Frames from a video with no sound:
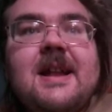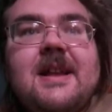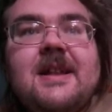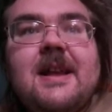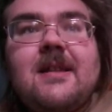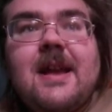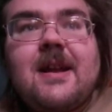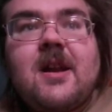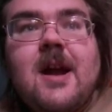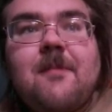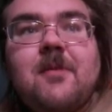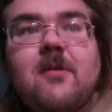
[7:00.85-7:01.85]
did that like a
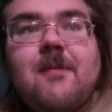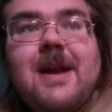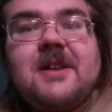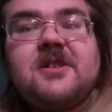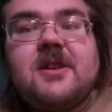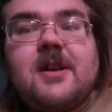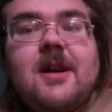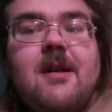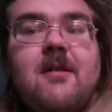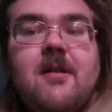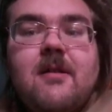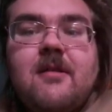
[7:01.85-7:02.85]
couple of weeks ago,
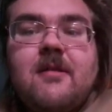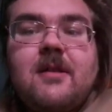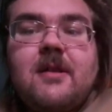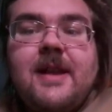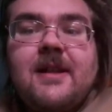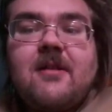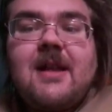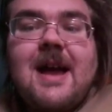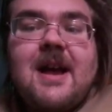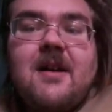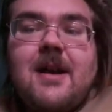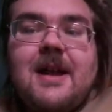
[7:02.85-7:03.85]
or
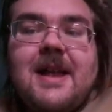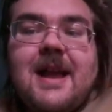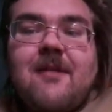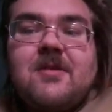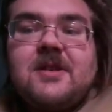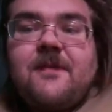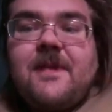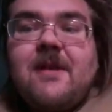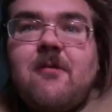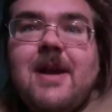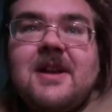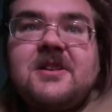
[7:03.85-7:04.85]
I think it was a
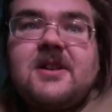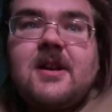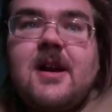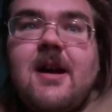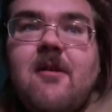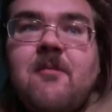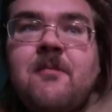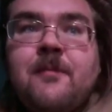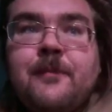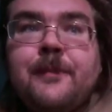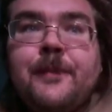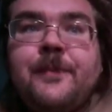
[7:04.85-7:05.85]
few weeks ago.
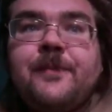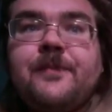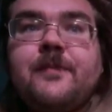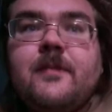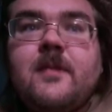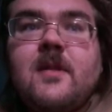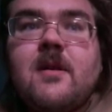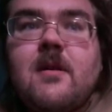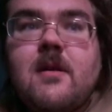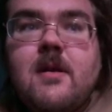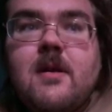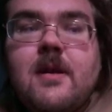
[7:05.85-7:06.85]

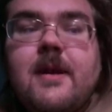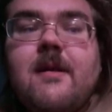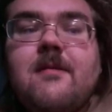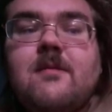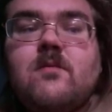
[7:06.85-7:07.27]
Yeah,